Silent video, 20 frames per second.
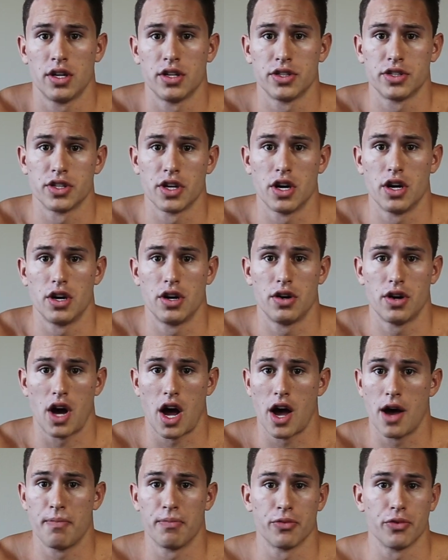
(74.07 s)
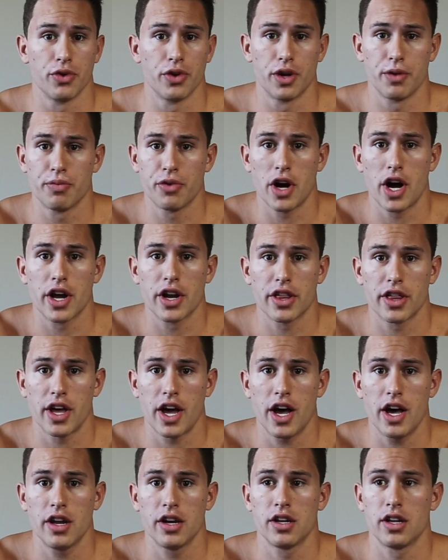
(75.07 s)
so I'm really proud of
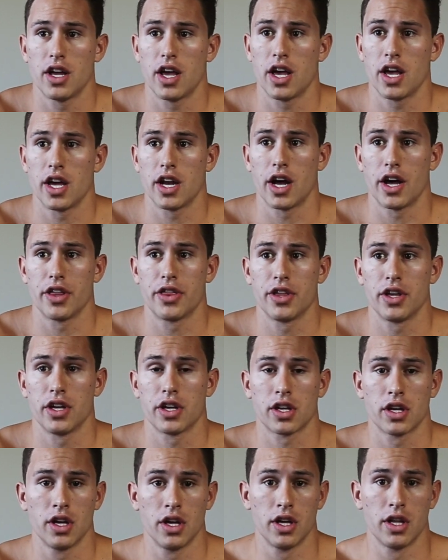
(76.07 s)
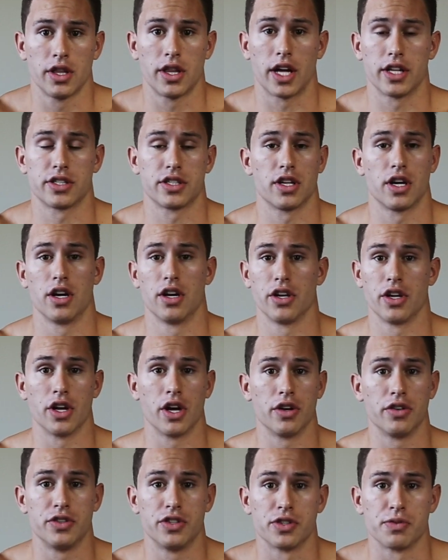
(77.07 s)
that, and I think that's
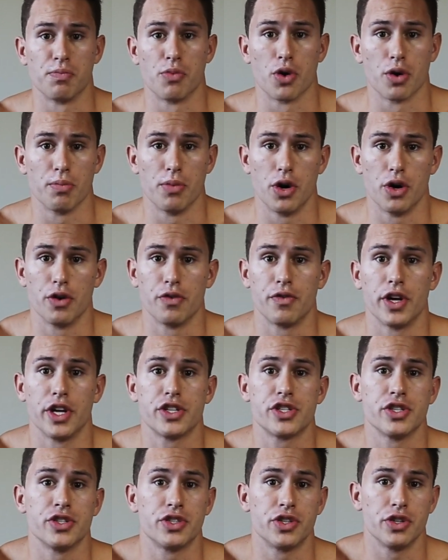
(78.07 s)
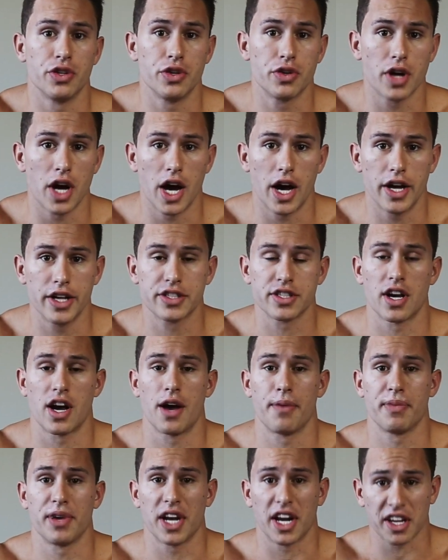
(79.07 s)
just more motivation to you guys.
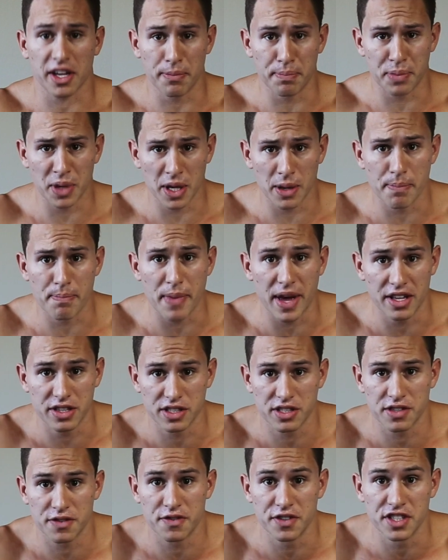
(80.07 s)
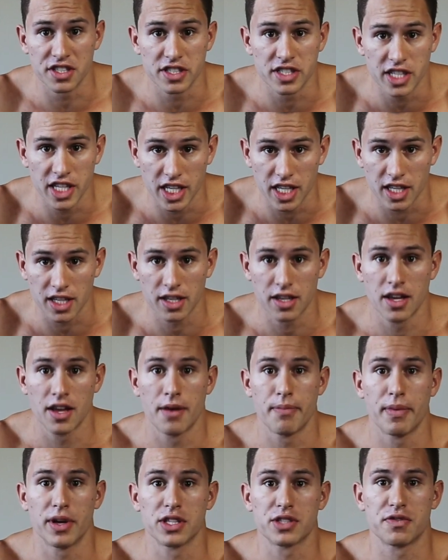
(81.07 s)
I mean, I compete men's physique.
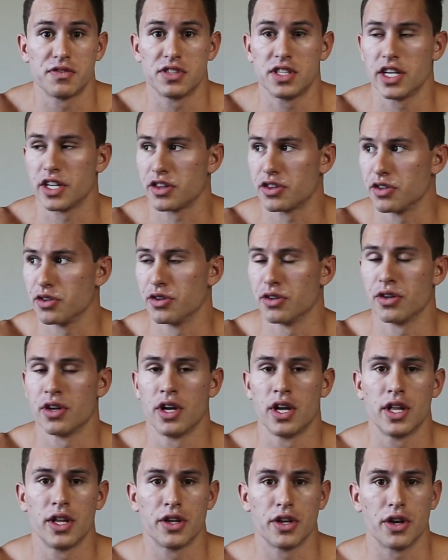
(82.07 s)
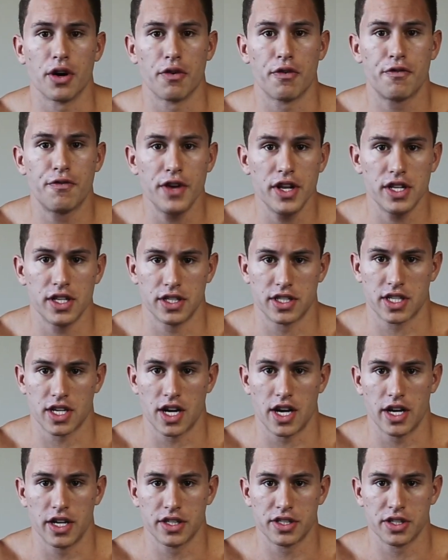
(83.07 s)
They're fitness
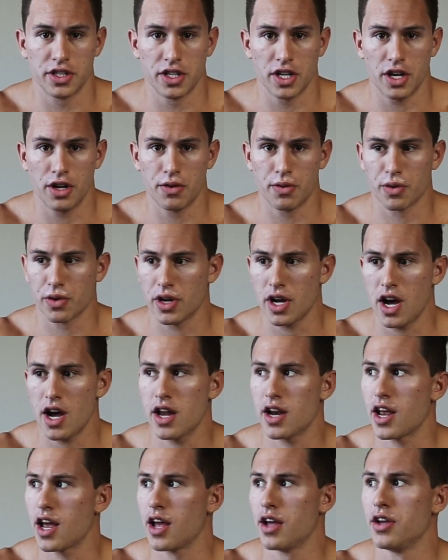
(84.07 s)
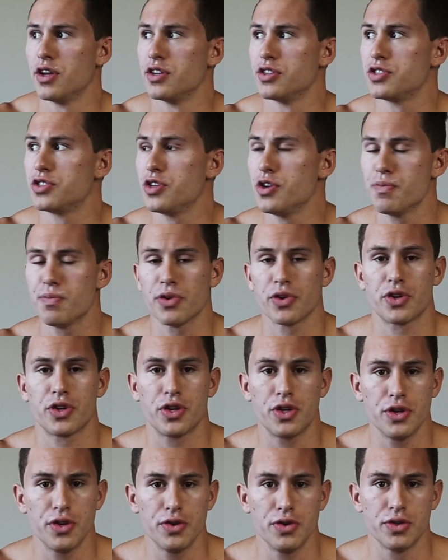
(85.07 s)
guys. We're not super
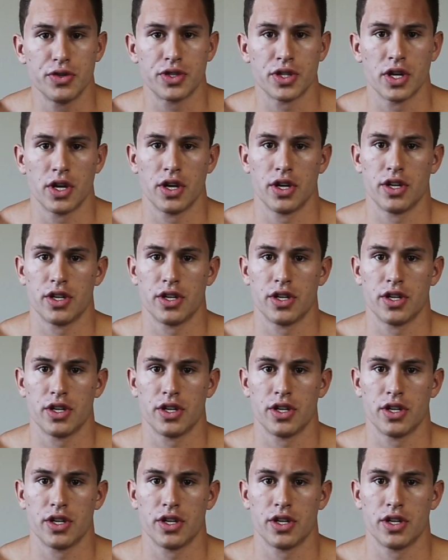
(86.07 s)
huge,